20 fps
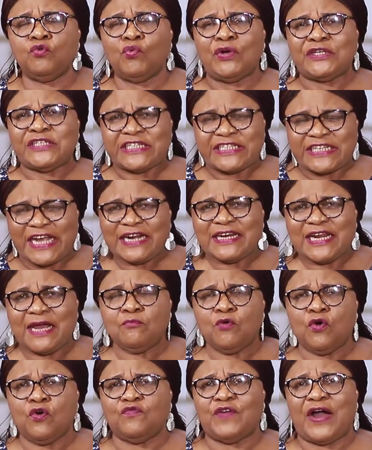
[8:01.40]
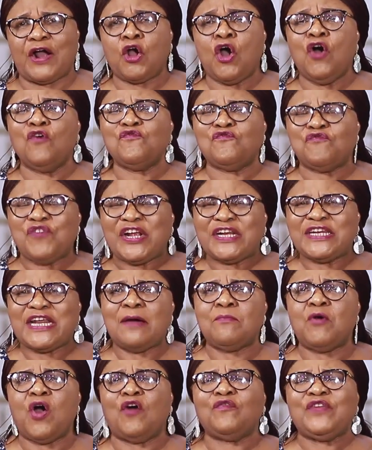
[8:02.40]
Will take them over. Convict
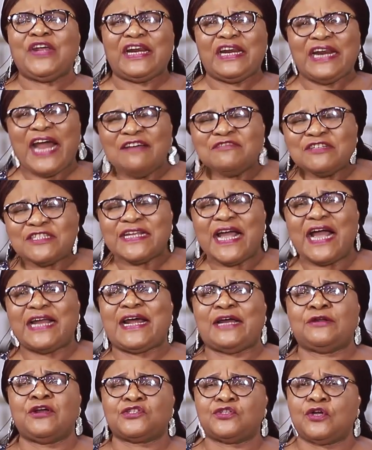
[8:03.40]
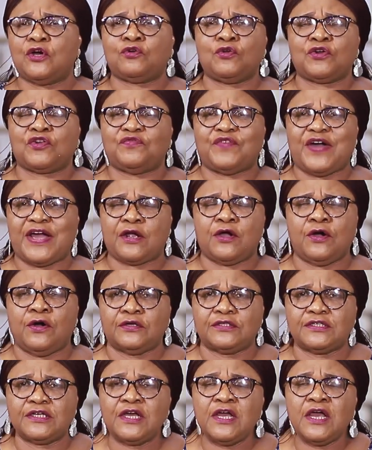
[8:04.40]
them of the lifestyle that does not glorify
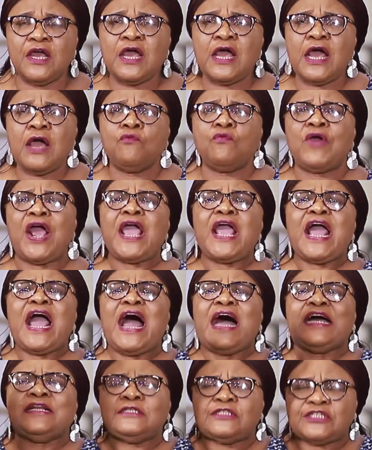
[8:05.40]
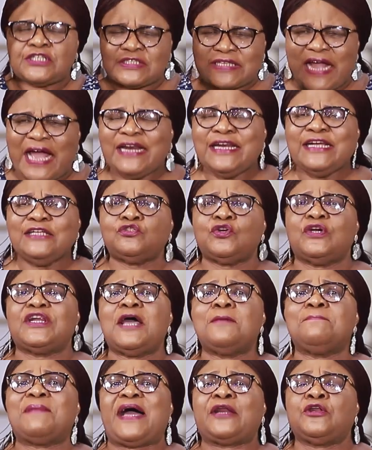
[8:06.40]
God. We are standing
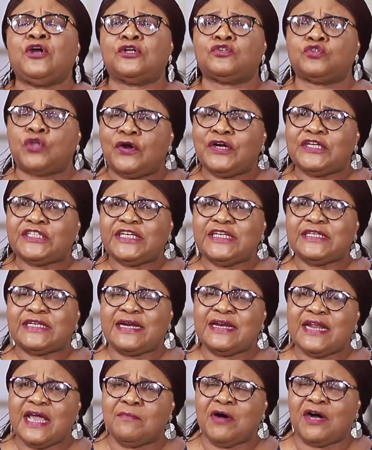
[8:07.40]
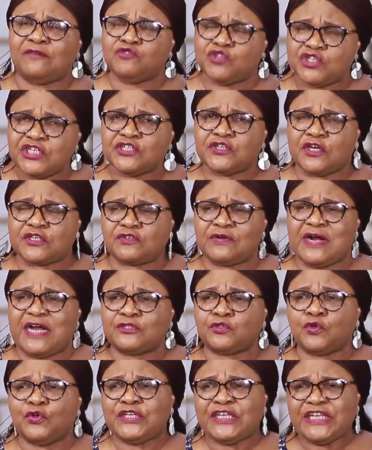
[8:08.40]
today by the authority in the name of Jesus
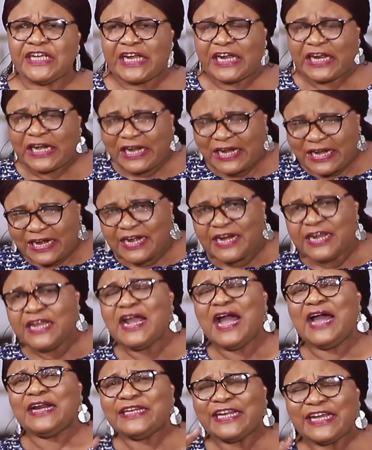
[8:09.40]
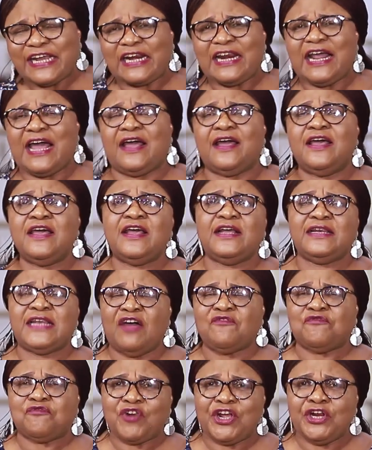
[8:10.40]
Christ to decree and declare
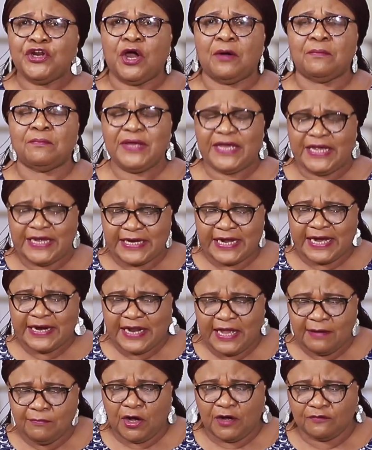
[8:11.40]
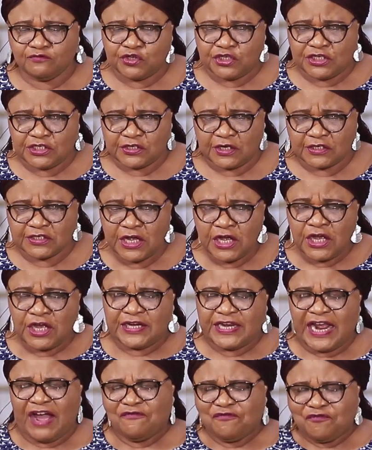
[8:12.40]
their freedom in the name of Jesus.
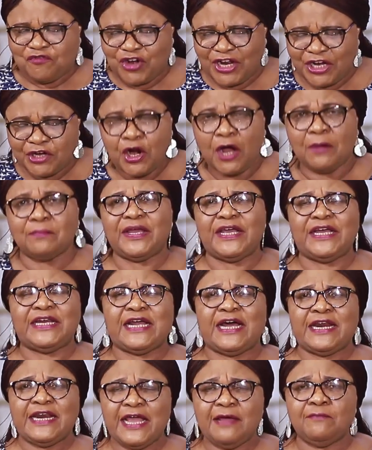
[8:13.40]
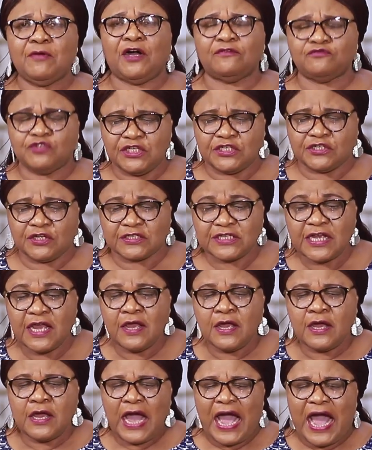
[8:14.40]
Their freedom in the name of Jesus.
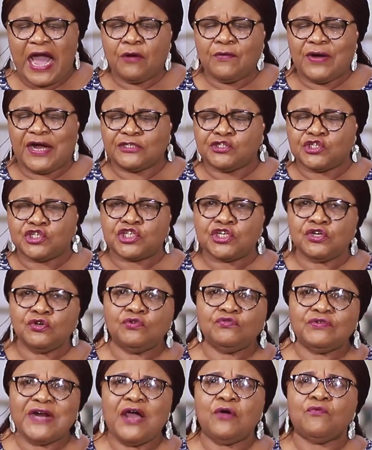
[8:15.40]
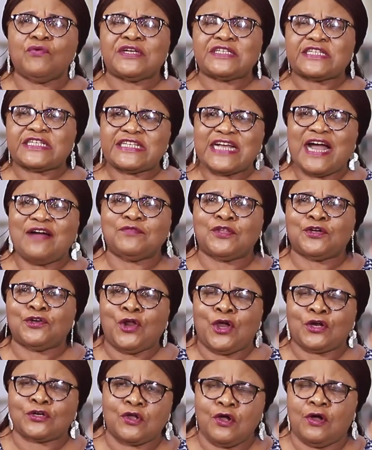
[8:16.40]
Our children will serve the
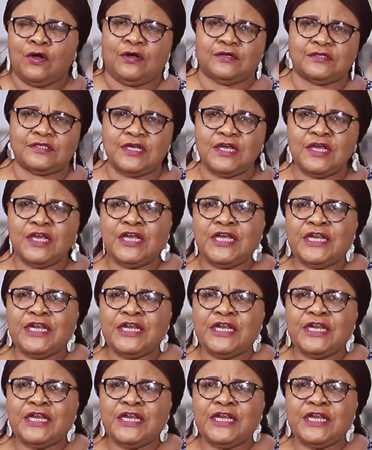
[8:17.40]
Lord God.